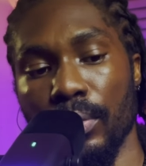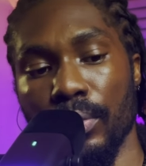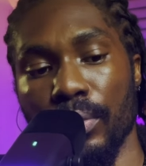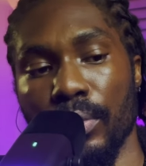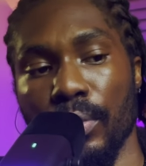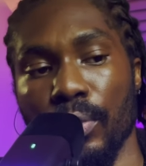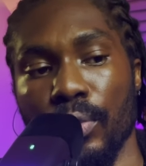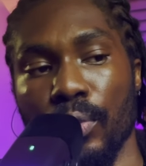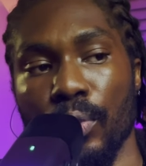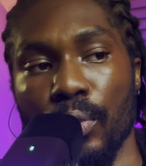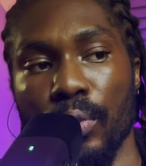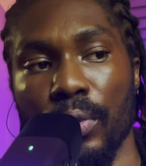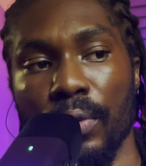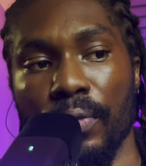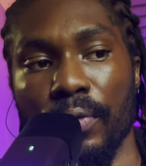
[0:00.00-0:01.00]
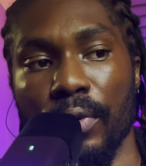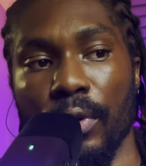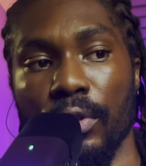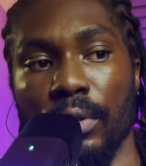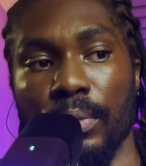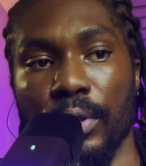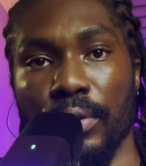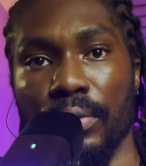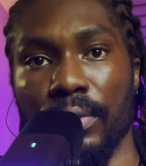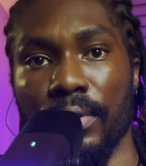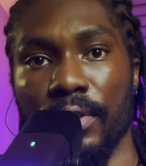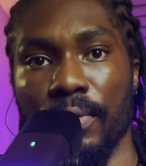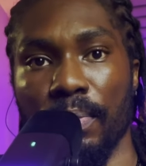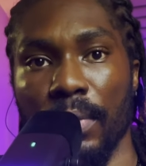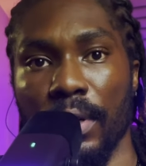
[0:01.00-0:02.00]
So if you're going to be using
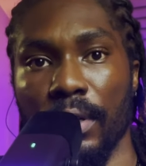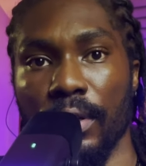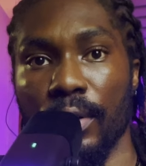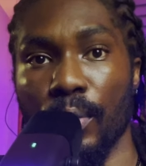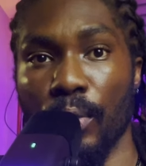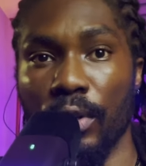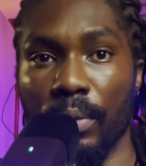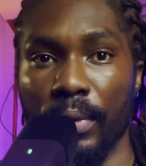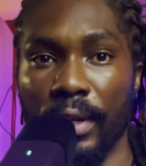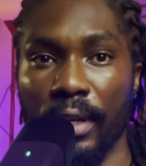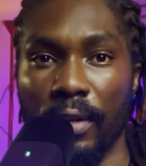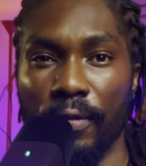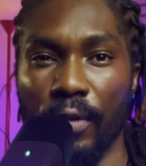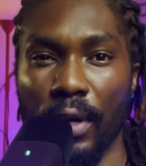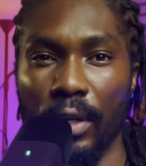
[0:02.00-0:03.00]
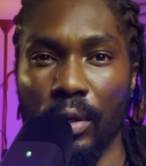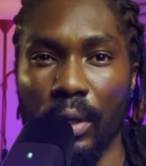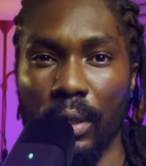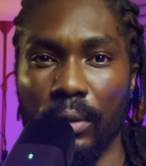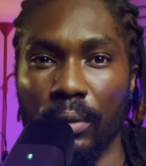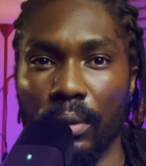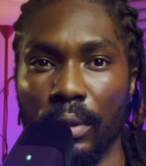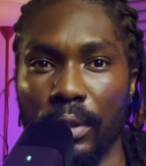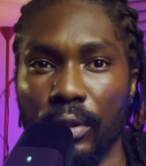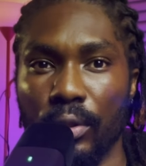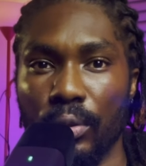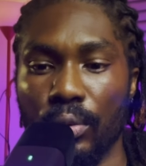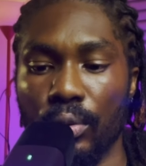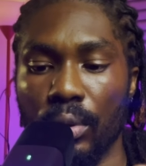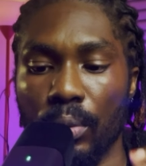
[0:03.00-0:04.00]
this mic, you want to be careful how you handle
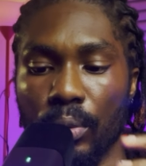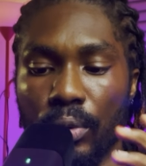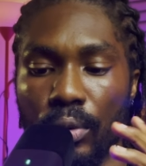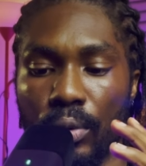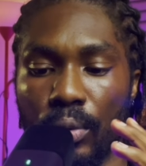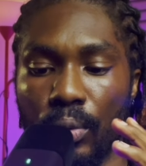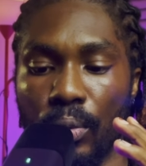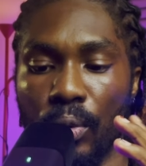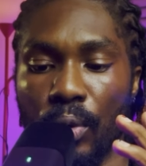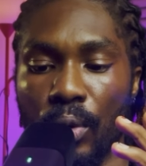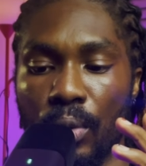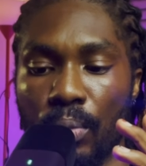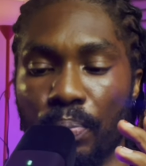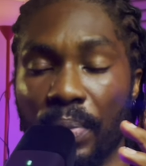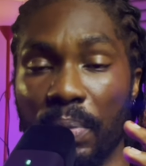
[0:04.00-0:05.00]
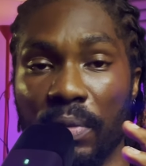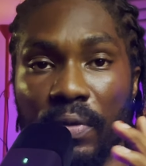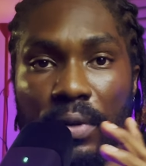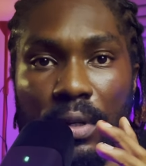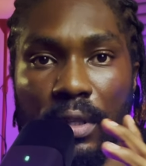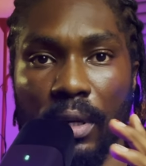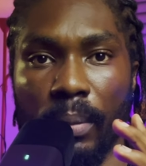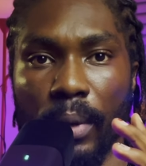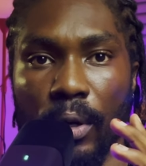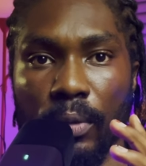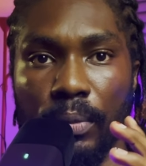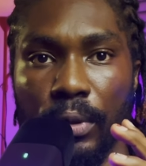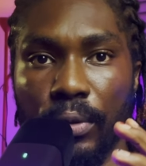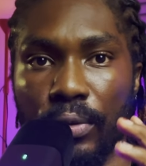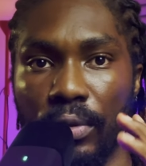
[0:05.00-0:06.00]
it. You do not want to be moving it
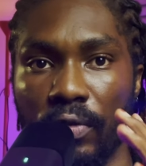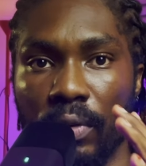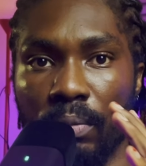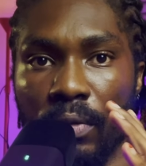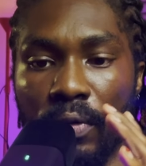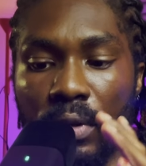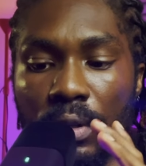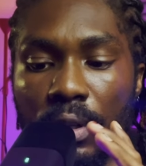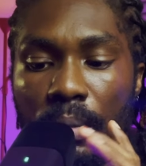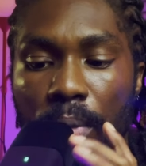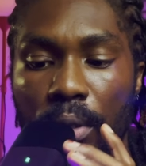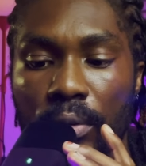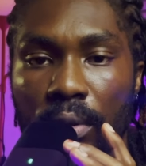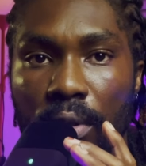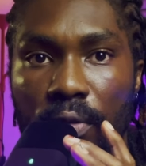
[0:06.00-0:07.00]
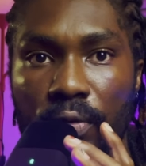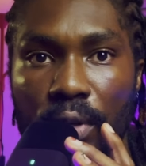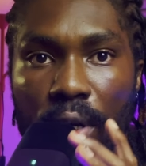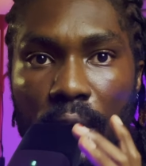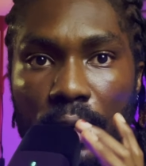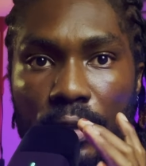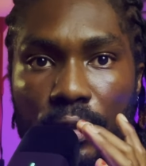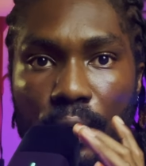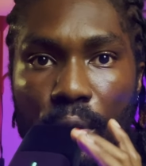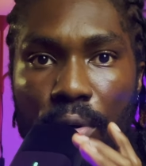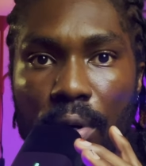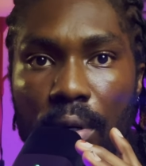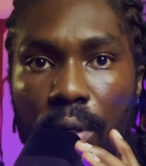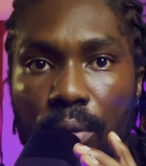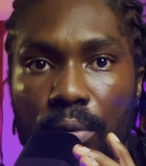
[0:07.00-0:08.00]
about, because if you're moving it about and if your hand is
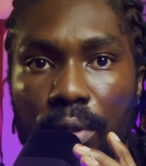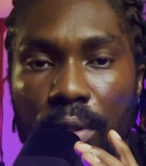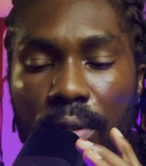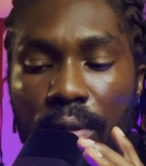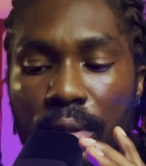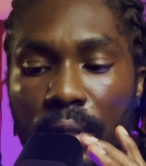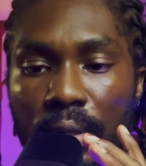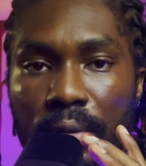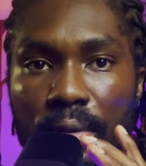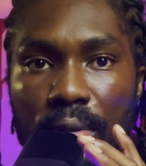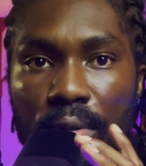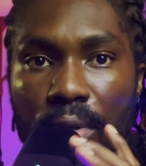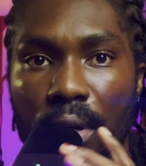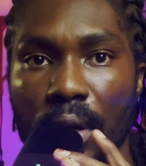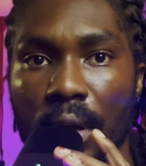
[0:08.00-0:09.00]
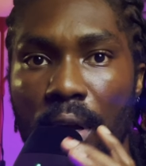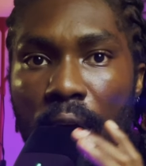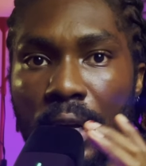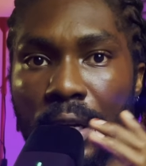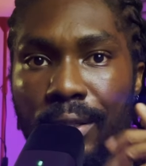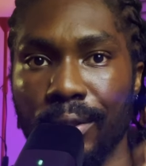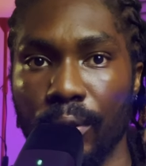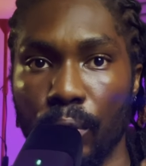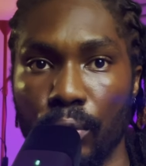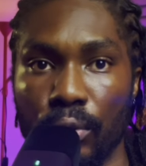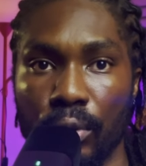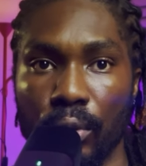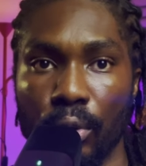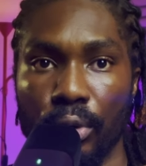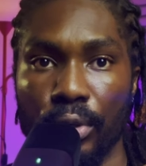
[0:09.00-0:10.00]
going around it, chances are
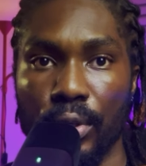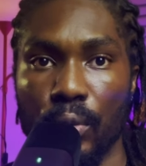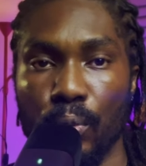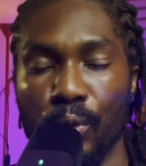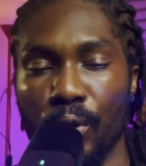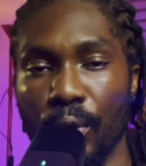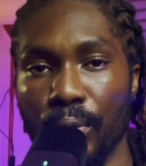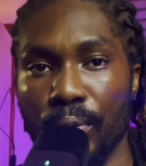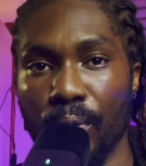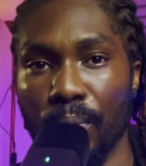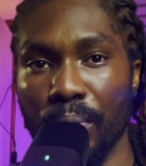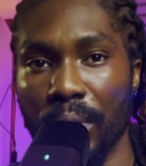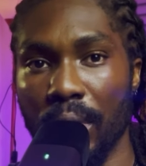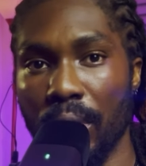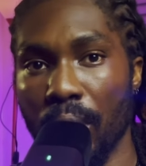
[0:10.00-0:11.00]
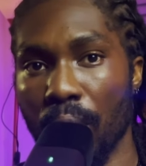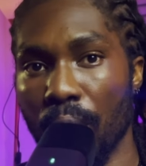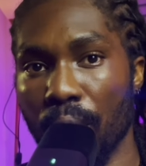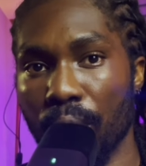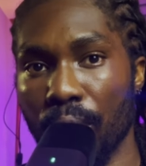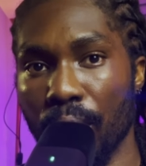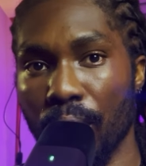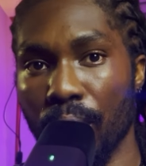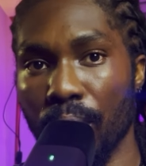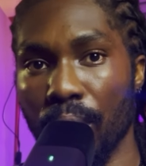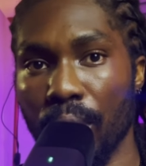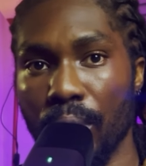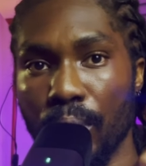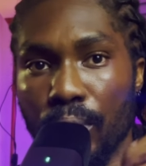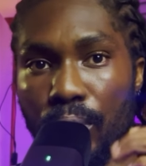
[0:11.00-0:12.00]
those noise would also be in your audio.
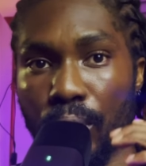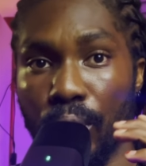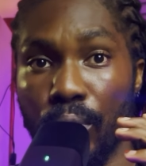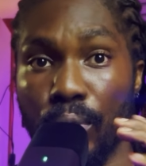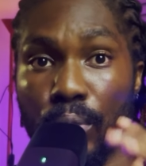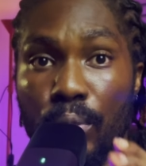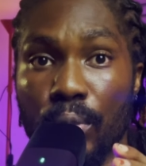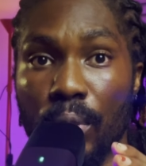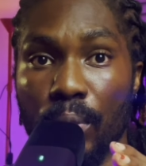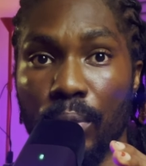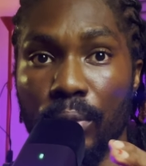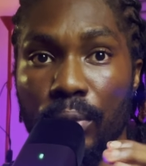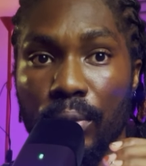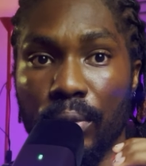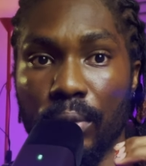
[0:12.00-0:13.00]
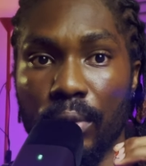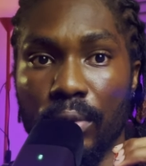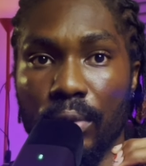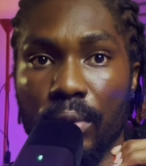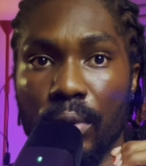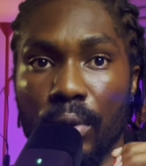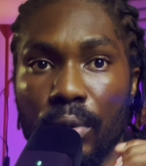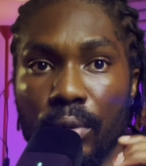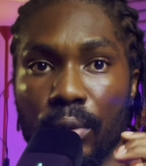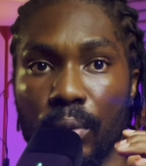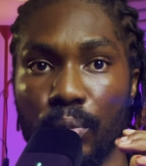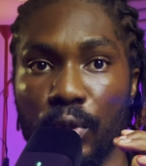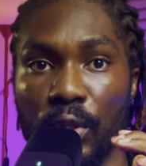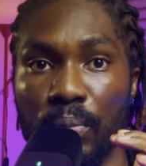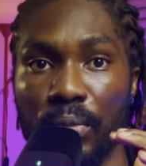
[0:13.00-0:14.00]
So you do not want those noise in your audio,
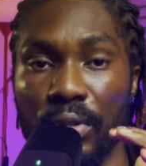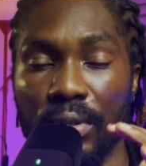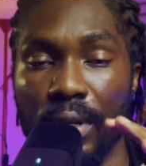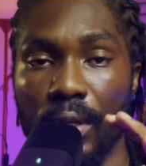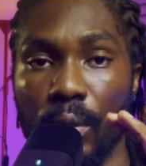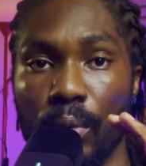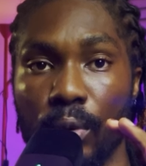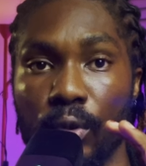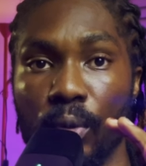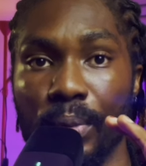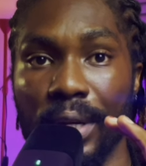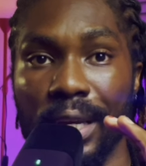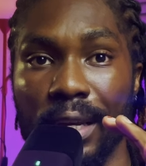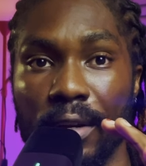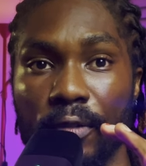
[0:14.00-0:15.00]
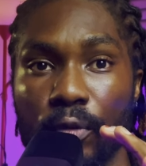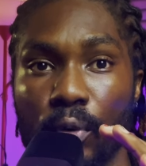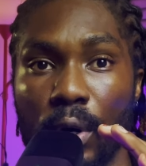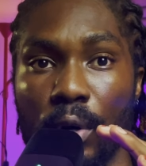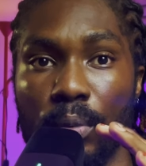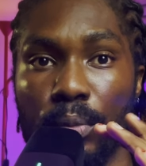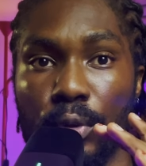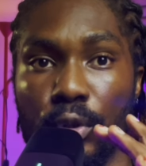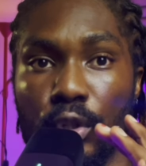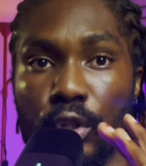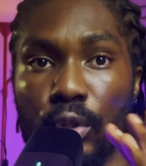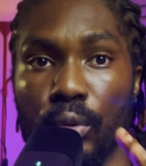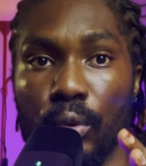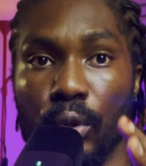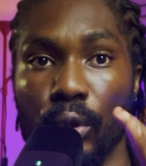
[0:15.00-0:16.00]
which means that you want to be careful how
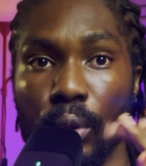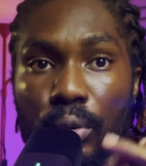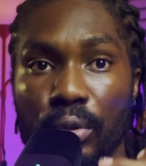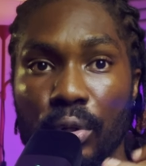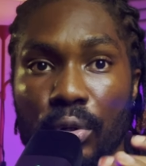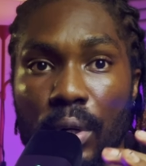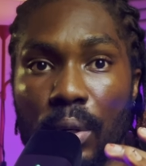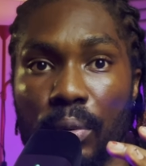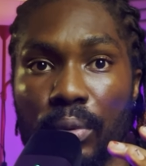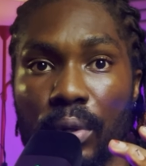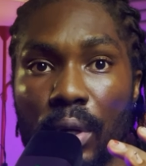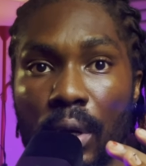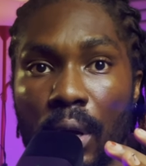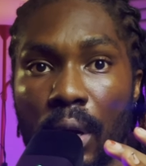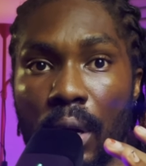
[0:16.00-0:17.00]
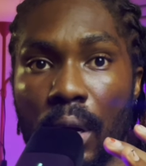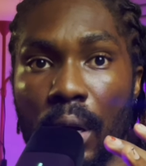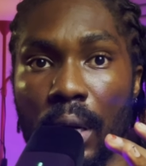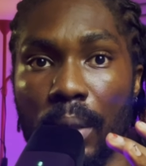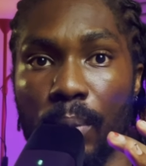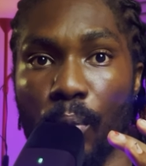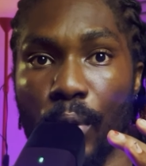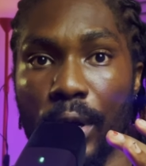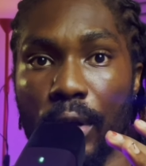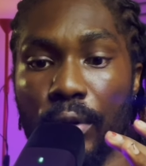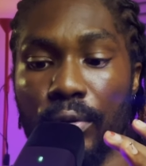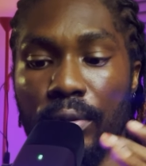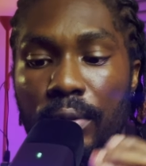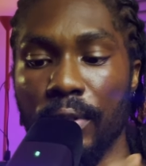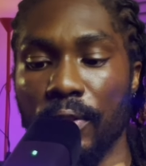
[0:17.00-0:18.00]
much you touch around while you're
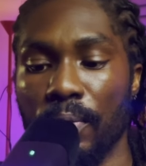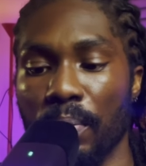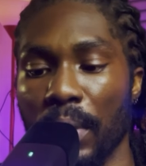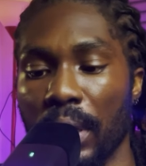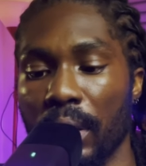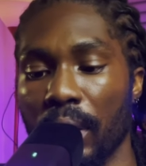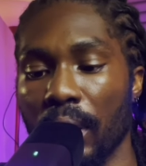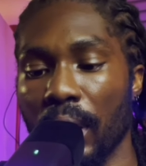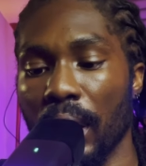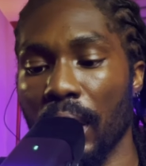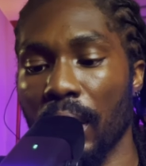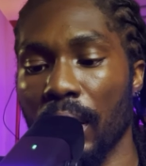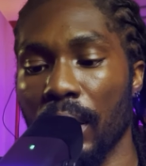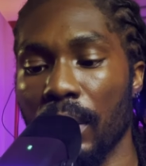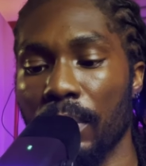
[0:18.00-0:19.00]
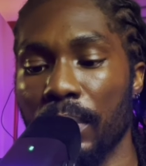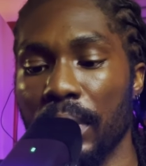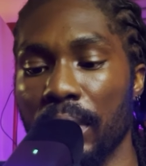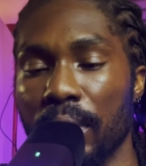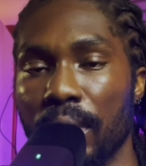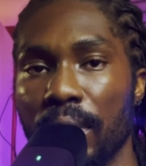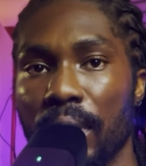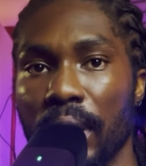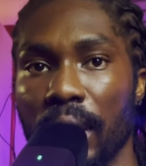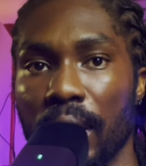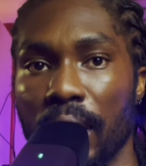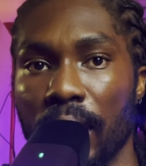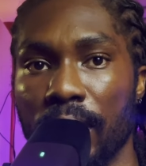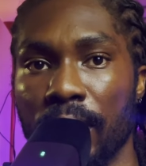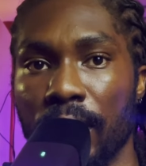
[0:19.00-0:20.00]
using this mic. And this, again,
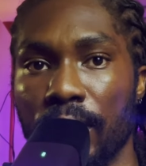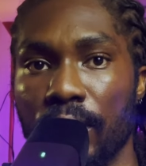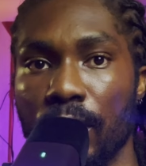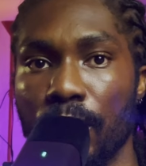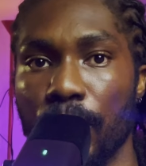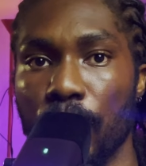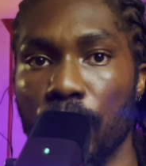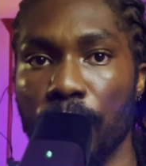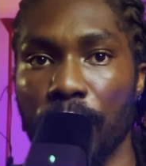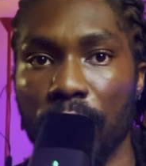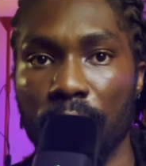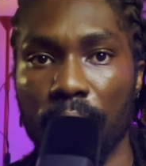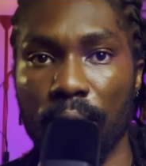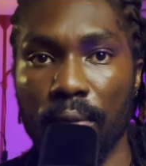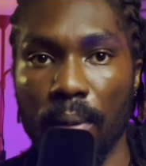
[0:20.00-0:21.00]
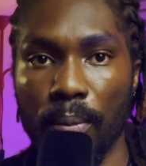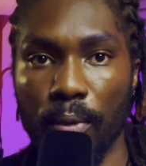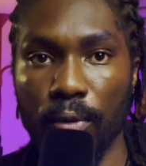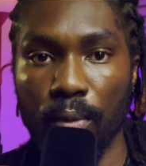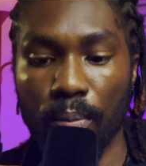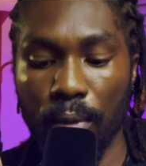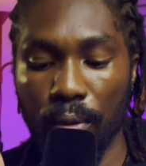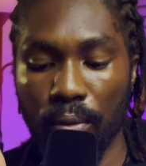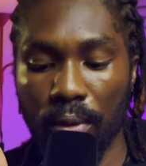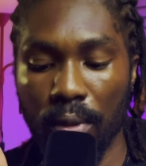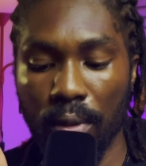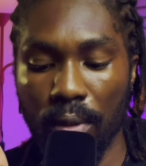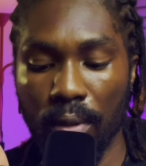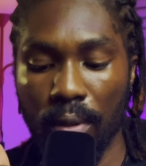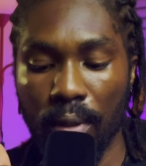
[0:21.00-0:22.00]
like I said, is the mute button, so I'm going to mute
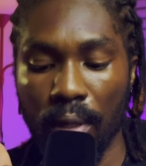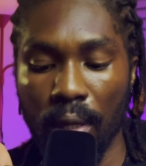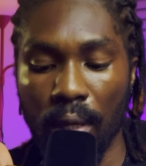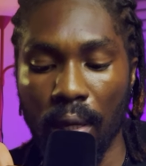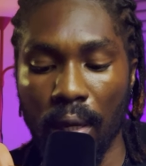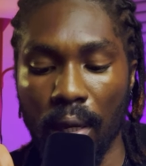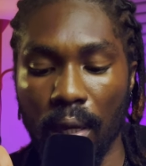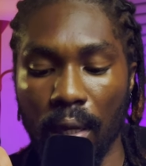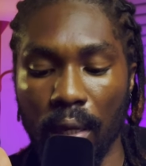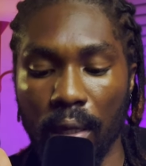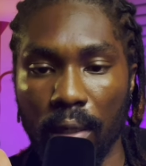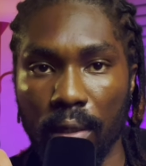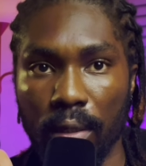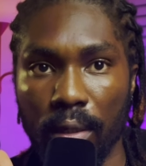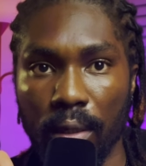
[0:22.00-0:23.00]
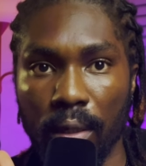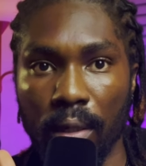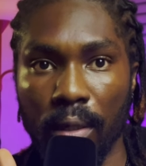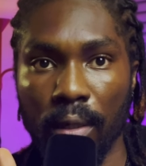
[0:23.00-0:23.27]
it, and